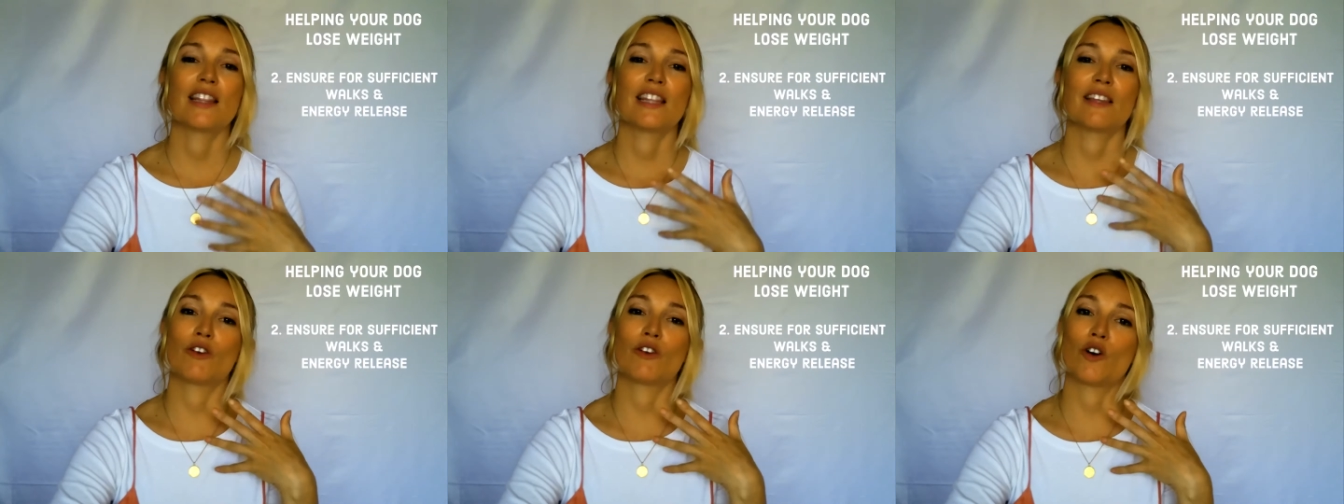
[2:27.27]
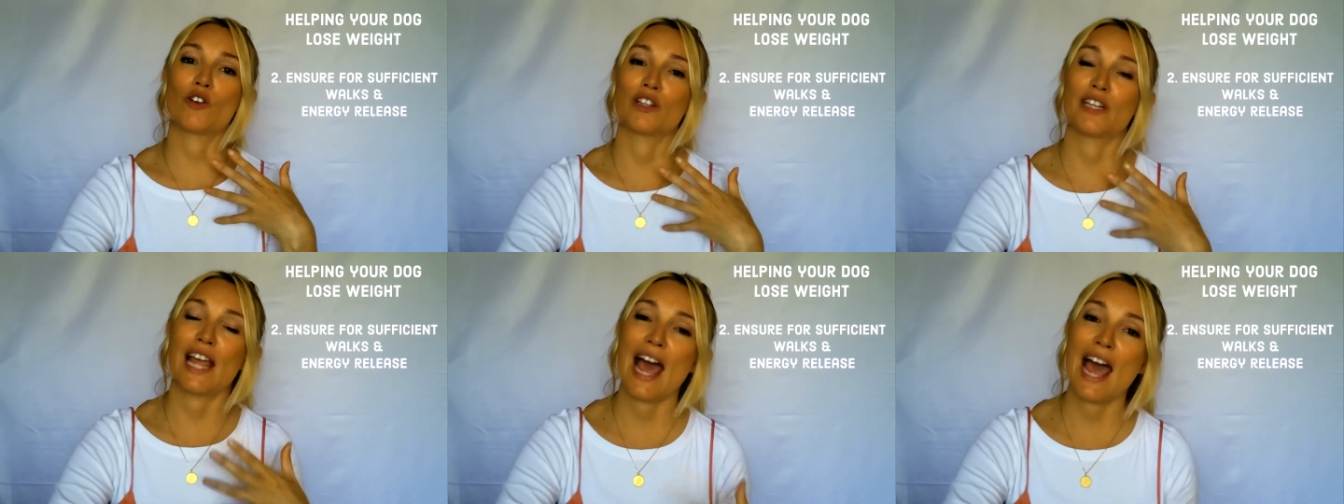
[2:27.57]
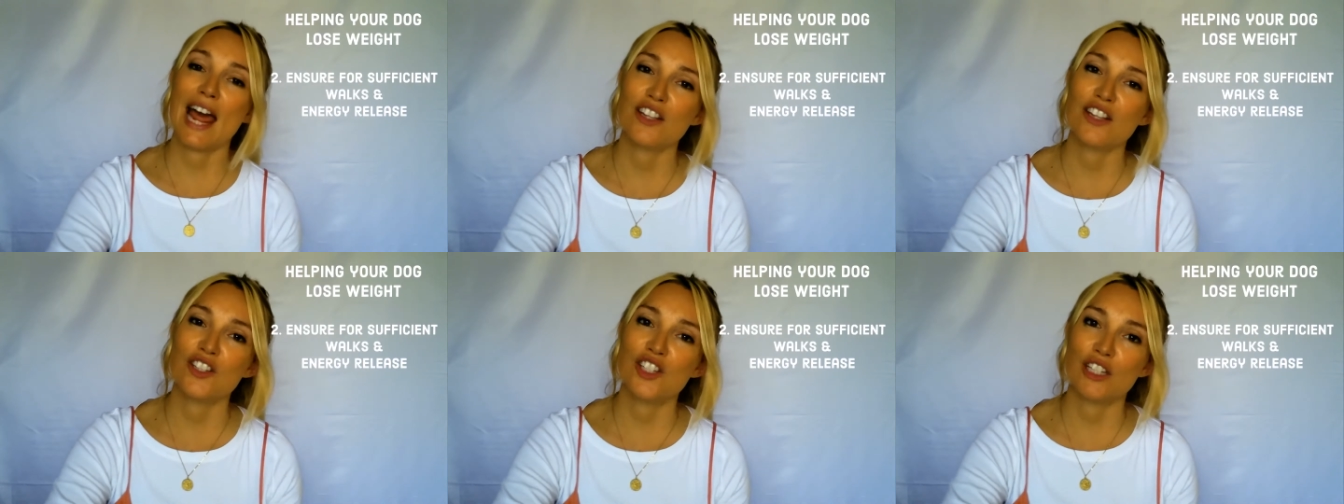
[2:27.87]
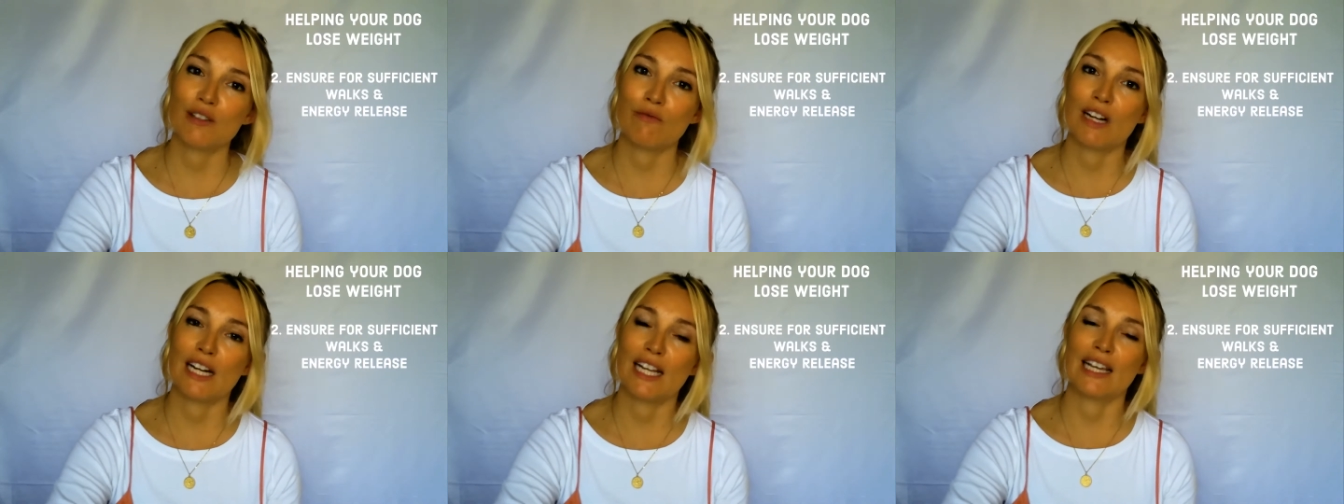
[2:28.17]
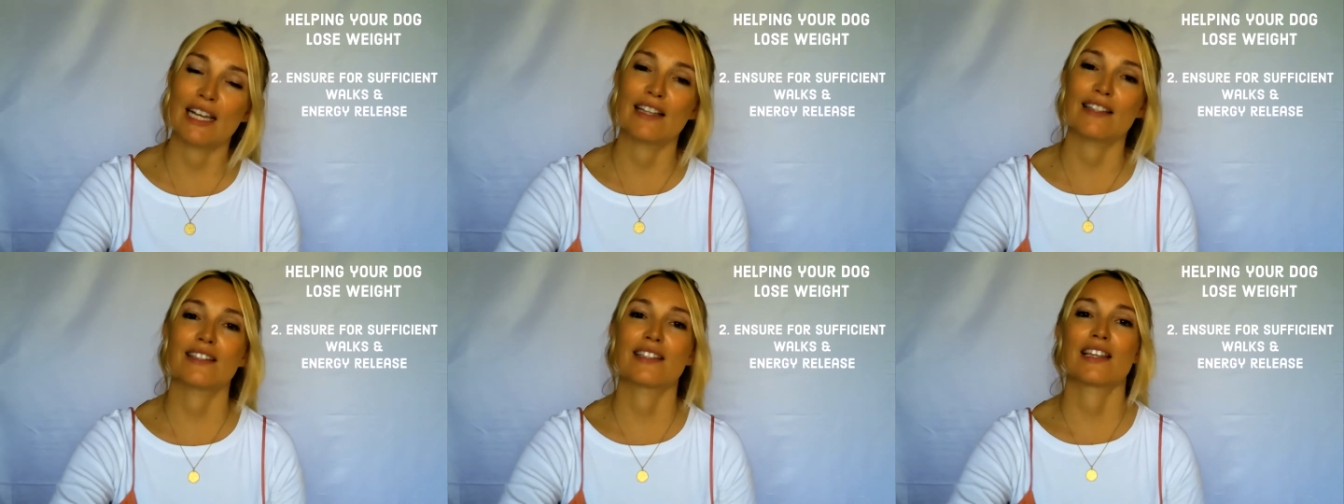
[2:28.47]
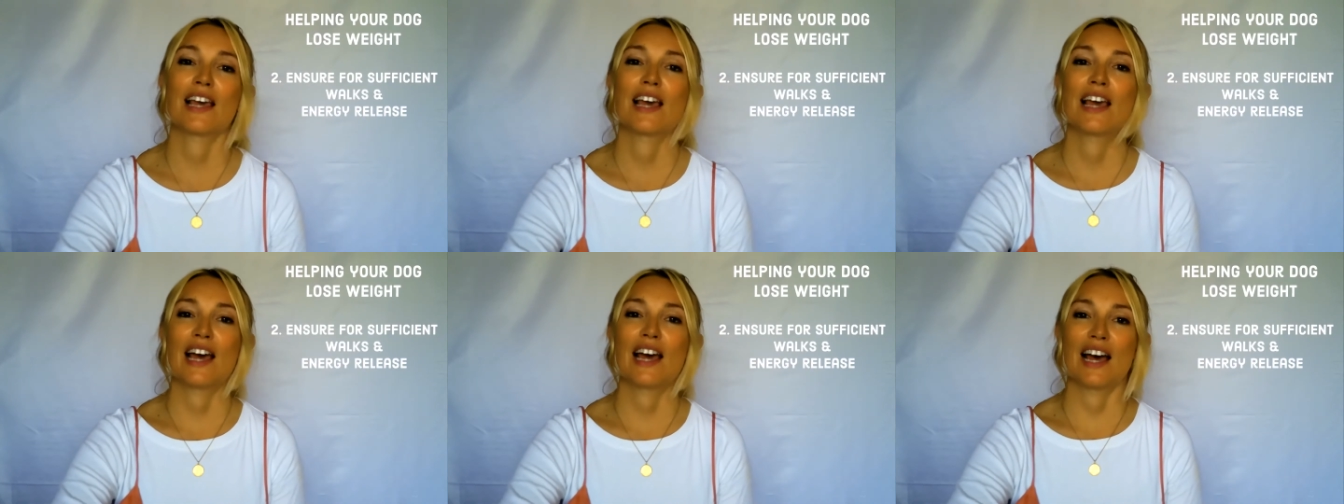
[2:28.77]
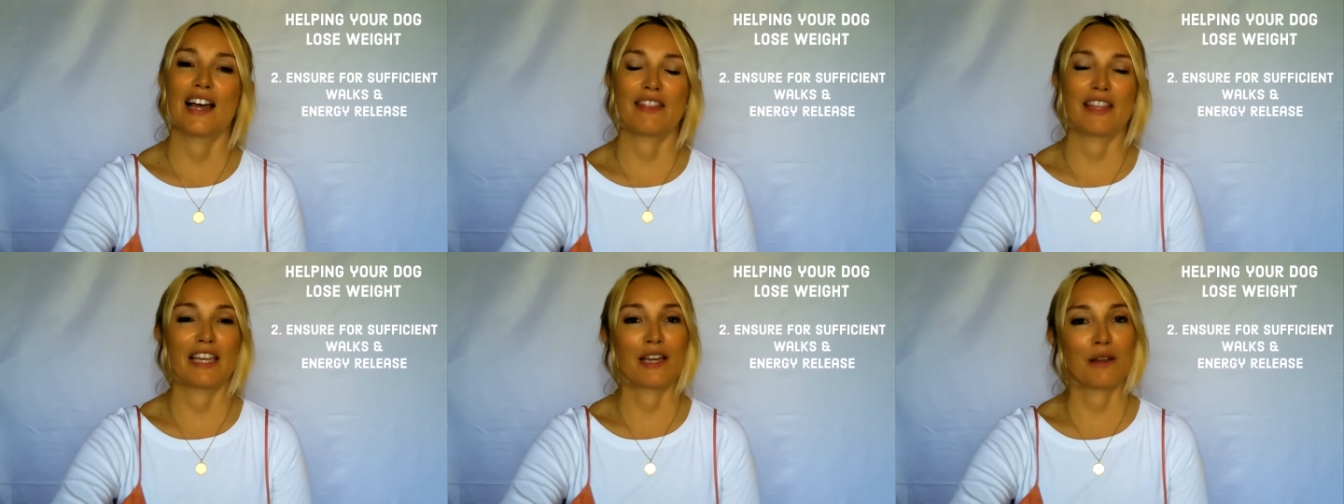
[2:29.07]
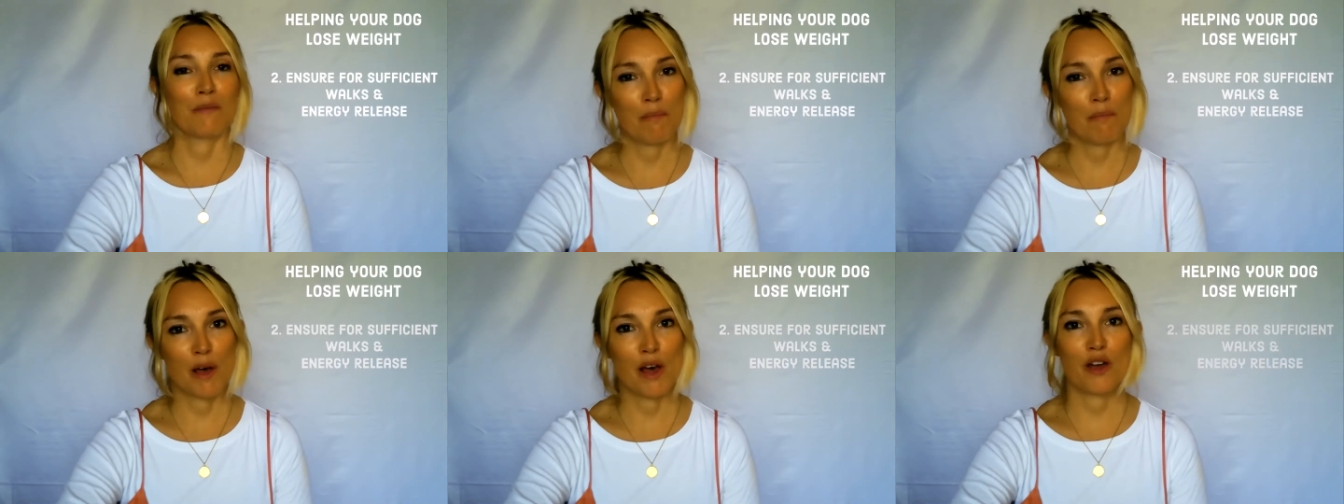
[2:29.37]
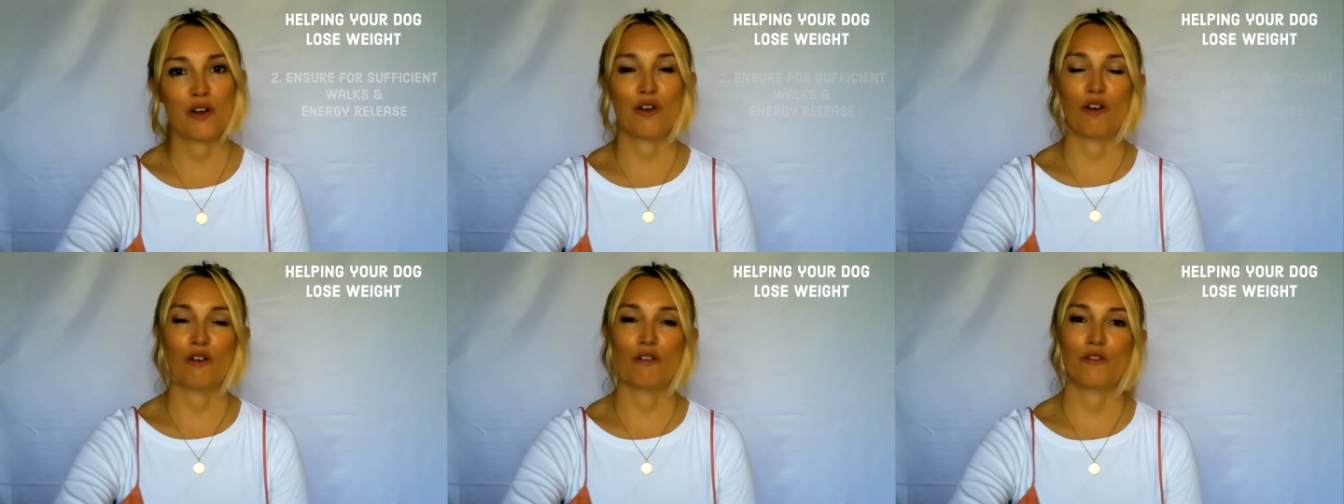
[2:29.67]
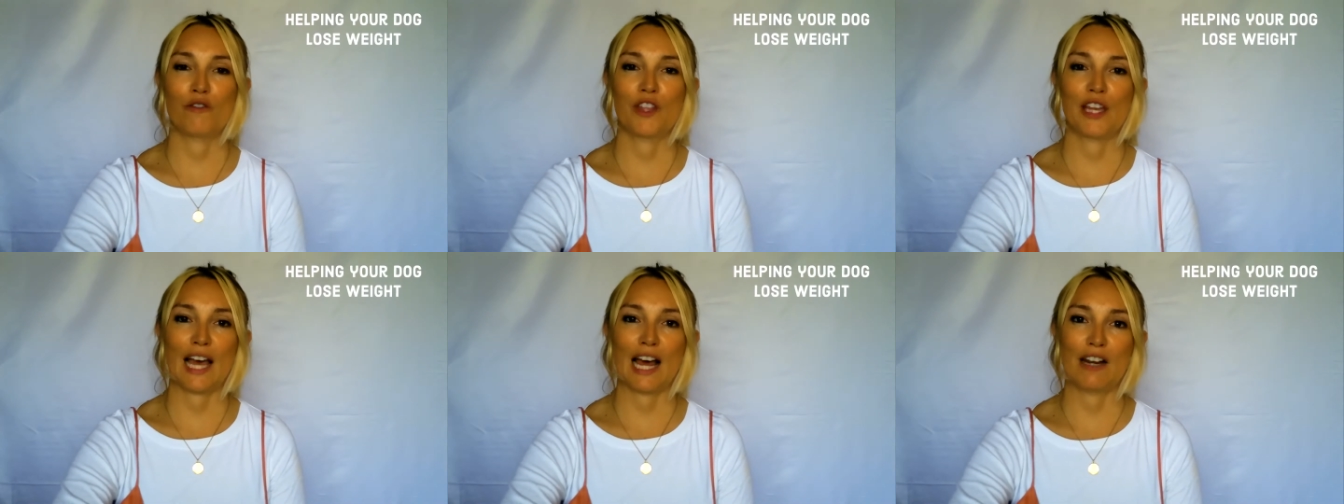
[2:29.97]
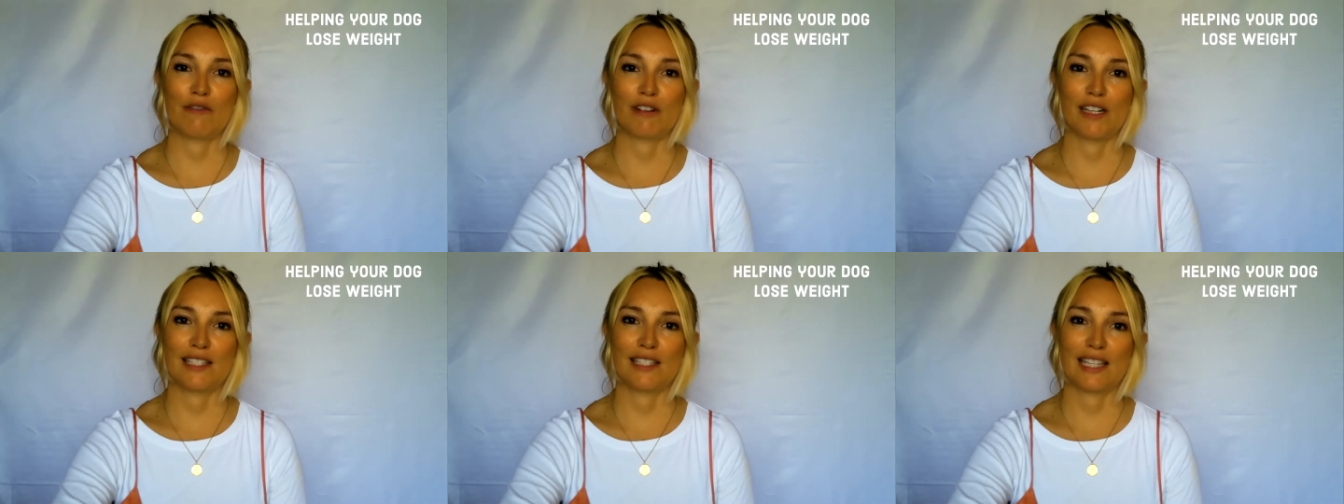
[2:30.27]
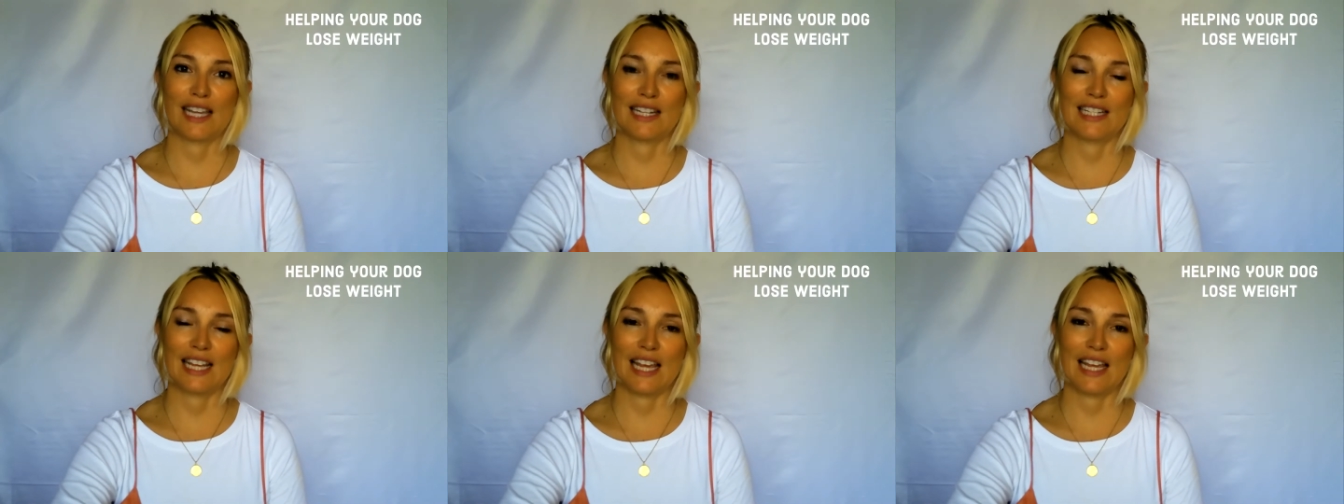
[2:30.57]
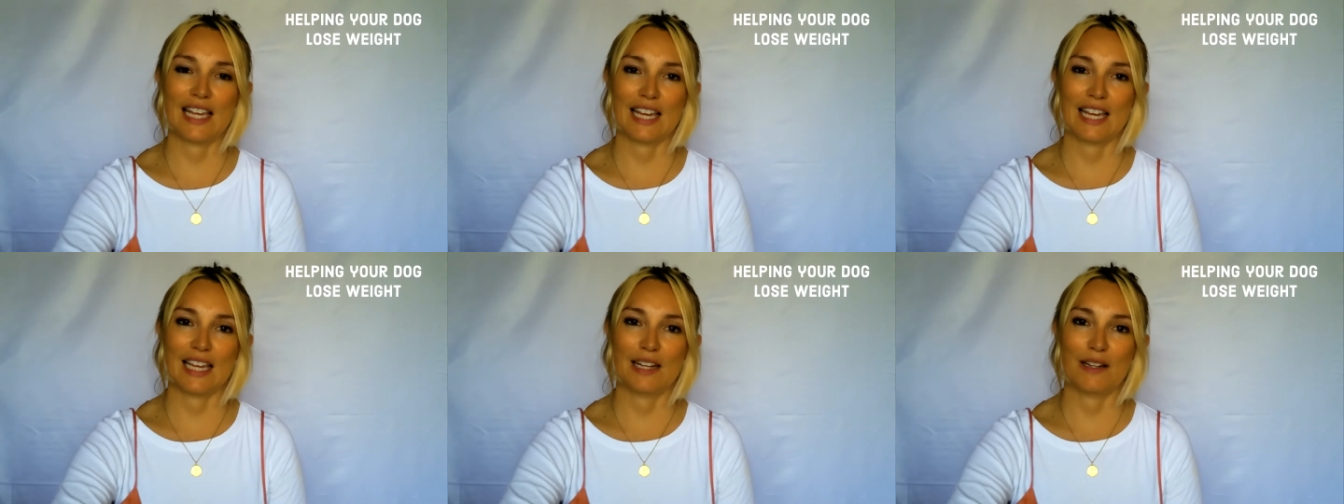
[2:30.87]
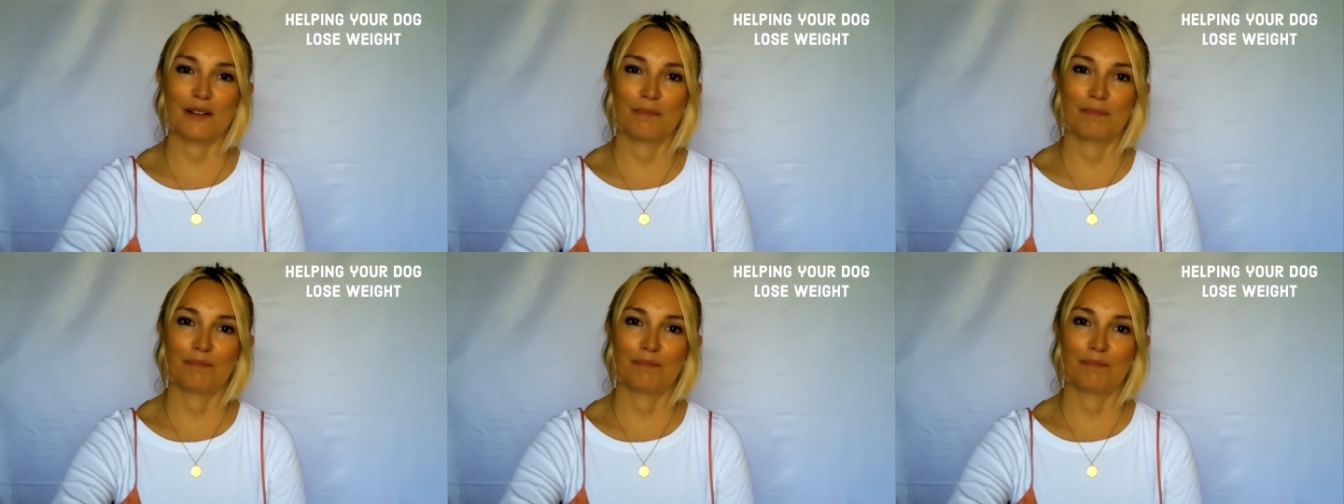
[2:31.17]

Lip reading: they've got an energy release, and they can burn off the calories they take in.